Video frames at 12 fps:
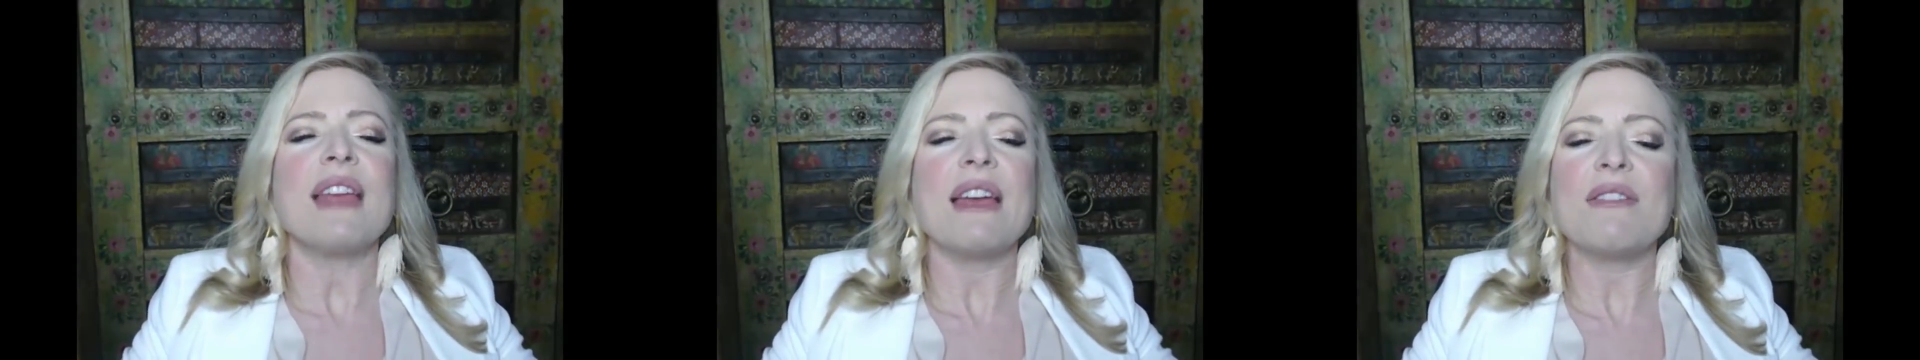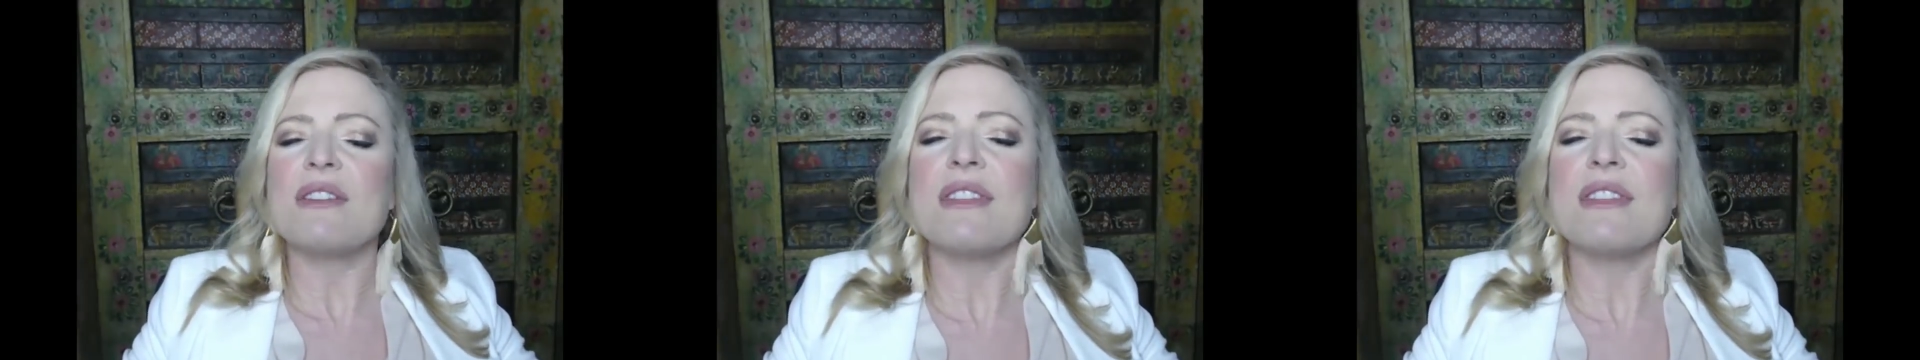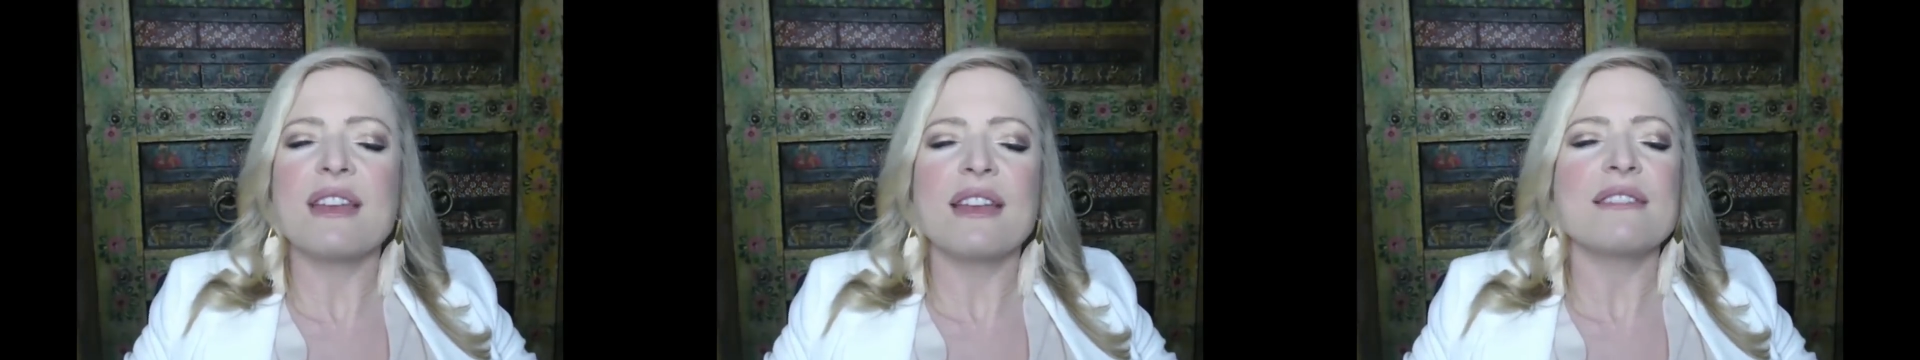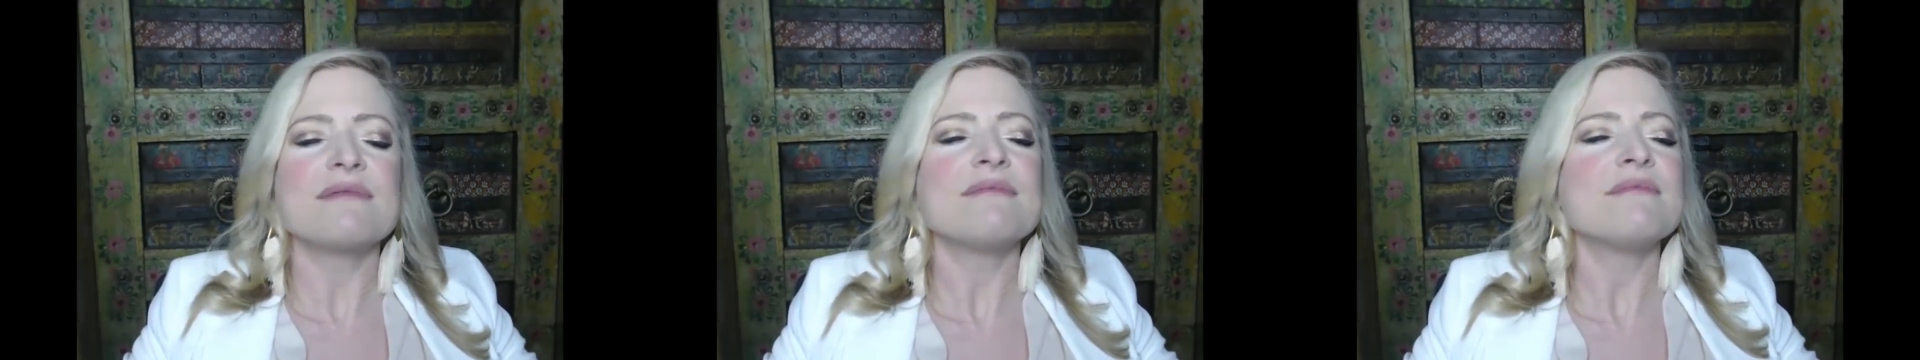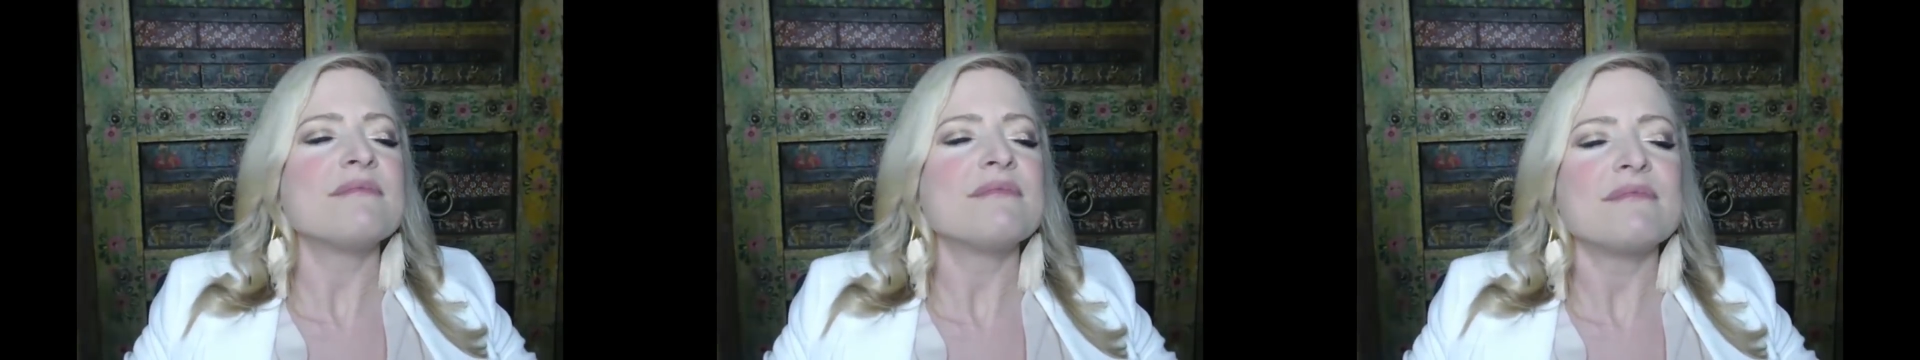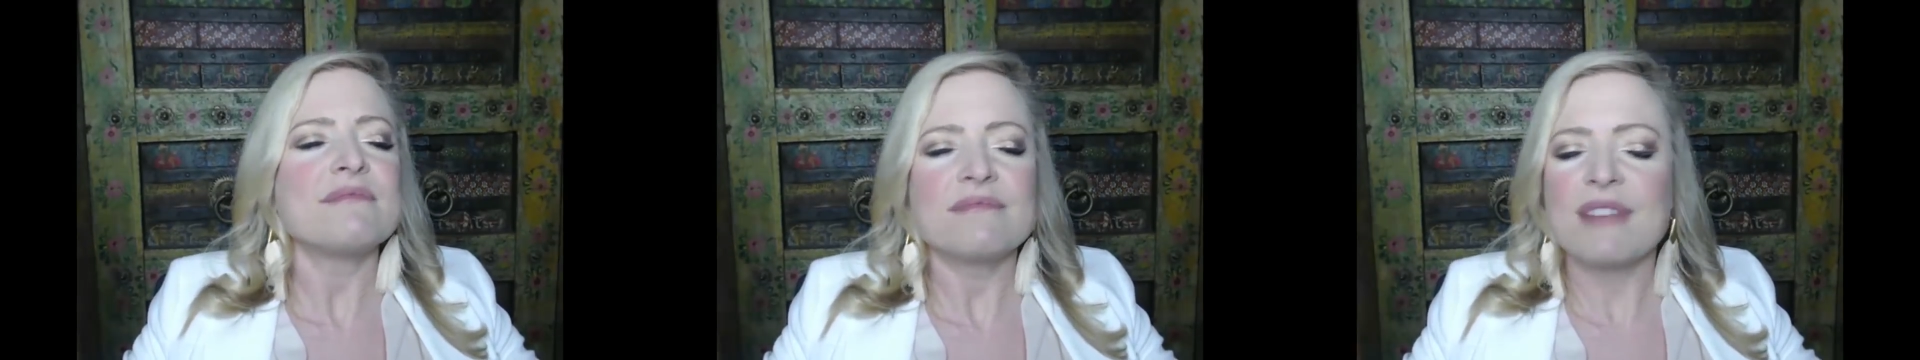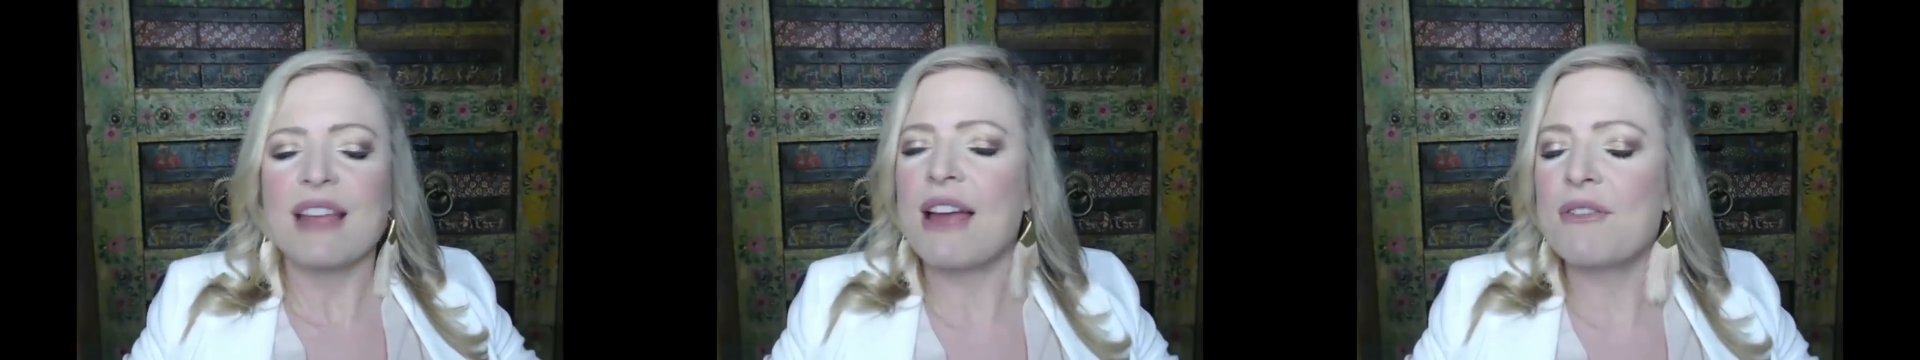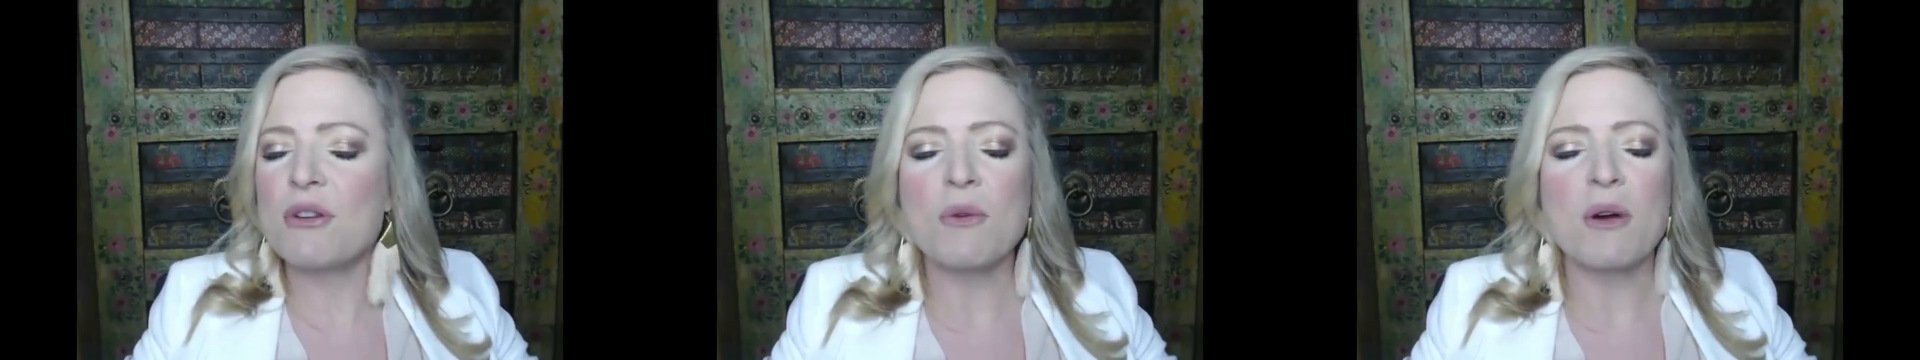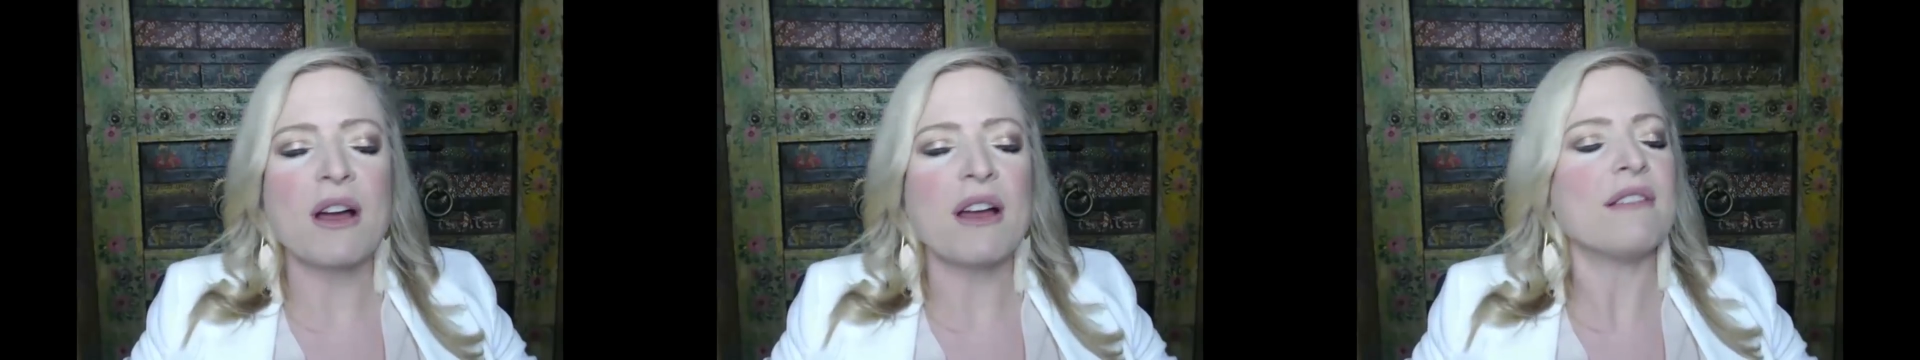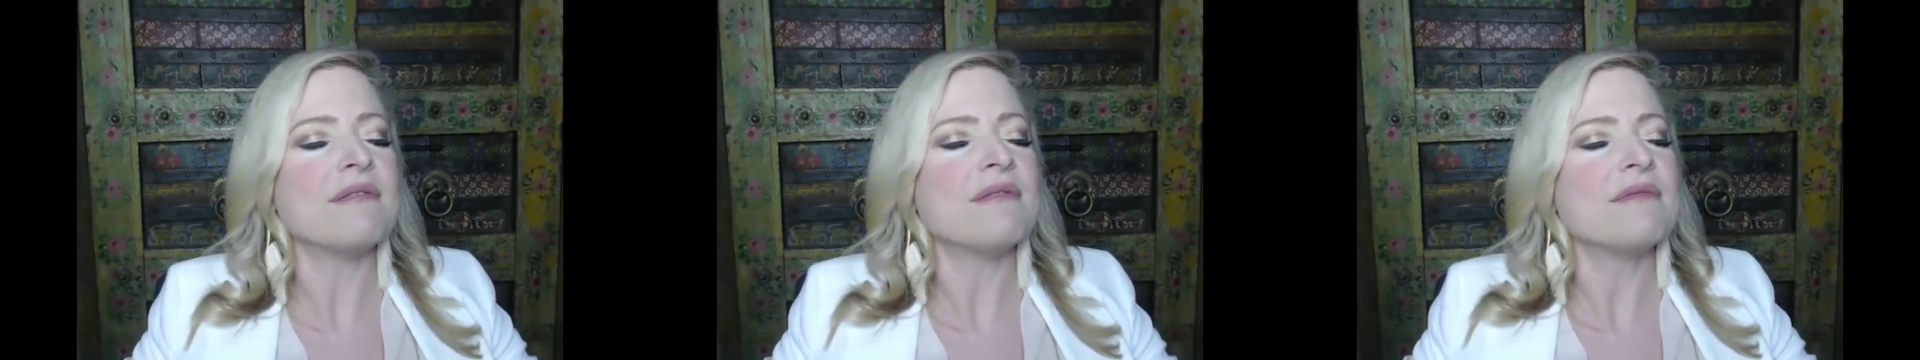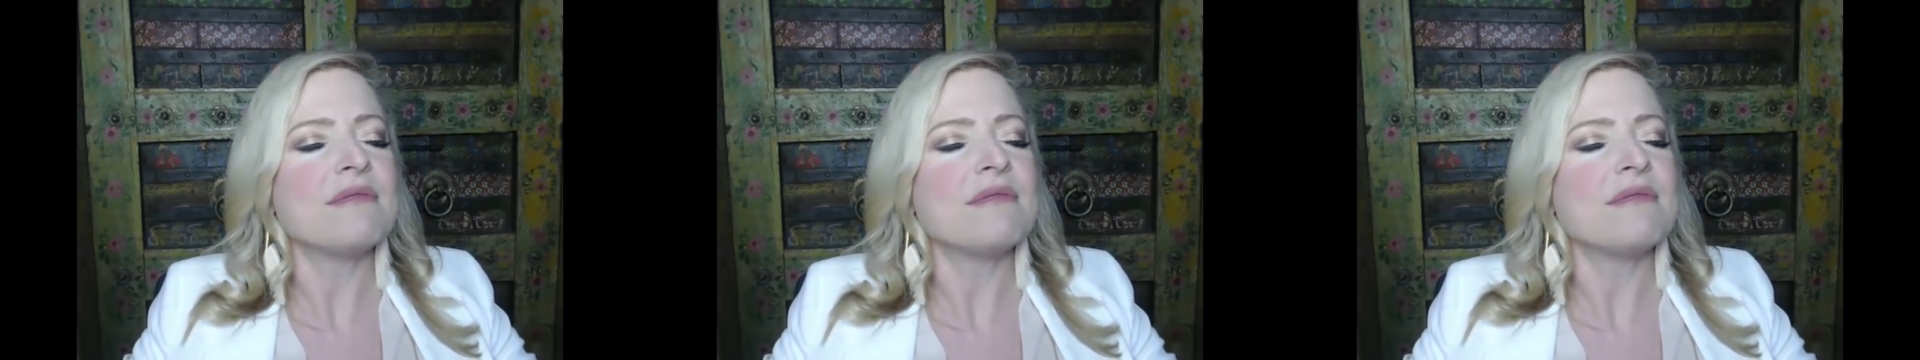Everything, everyone,